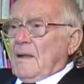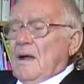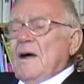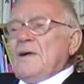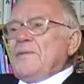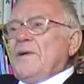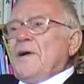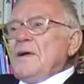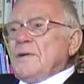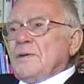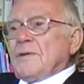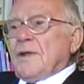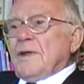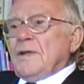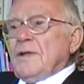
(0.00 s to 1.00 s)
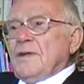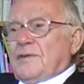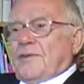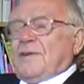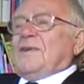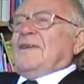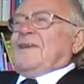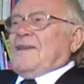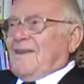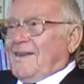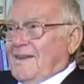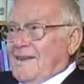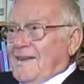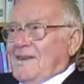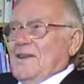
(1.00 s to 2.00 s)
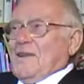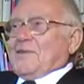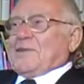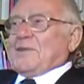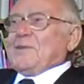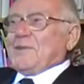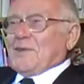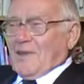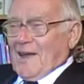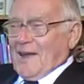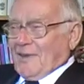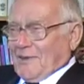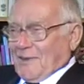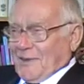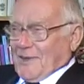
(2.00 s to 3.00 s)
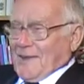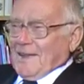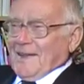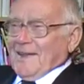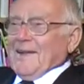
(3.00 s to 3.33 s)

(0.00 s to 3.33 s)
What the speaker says: I failed the initial test.